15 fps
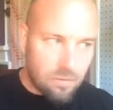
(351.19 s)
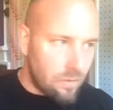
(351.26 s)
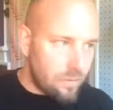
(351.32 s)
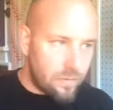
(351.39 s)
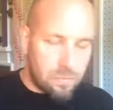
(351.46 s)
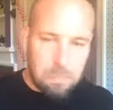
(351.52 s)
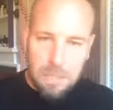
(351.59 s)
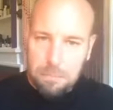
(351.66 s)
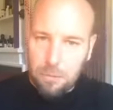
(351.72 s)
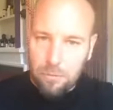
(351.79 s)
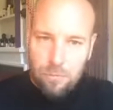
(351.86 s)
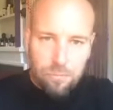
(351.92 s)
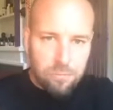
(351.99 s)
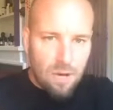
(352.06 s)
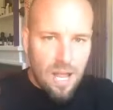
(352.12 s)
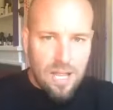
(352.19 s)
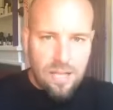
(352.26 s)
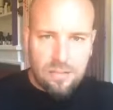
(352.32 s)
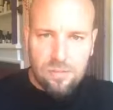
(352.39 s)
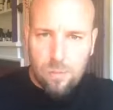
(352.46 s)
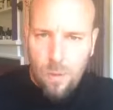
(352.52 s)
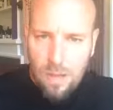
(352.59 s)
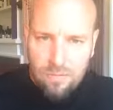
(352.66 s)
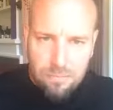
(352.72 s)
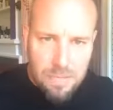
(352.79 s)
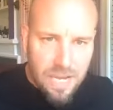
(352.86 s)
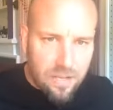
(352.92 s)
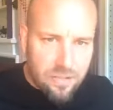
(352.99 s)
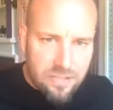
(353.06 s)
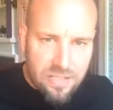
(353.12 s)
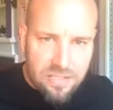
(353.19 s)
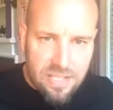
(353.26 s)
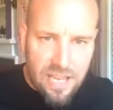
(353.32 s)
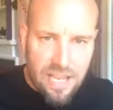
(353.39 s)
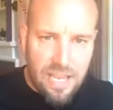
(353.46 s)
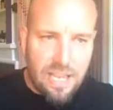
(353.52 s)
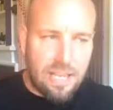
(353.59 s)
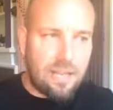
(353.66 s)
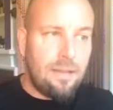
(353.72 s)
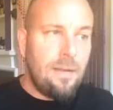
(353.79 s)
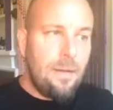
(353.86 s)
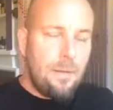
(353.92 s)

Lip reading: Those people who run 12 miles a day